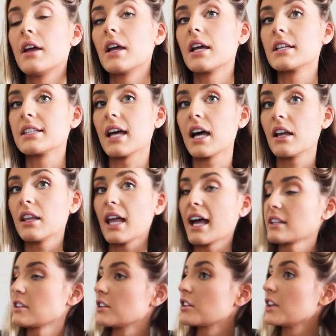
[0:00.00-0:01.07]
leave that
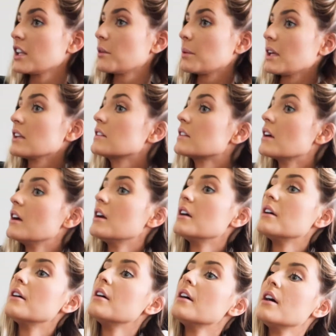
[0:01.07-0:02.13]
last underneath piece.
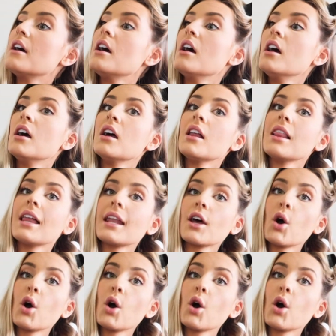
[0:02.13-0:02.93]
And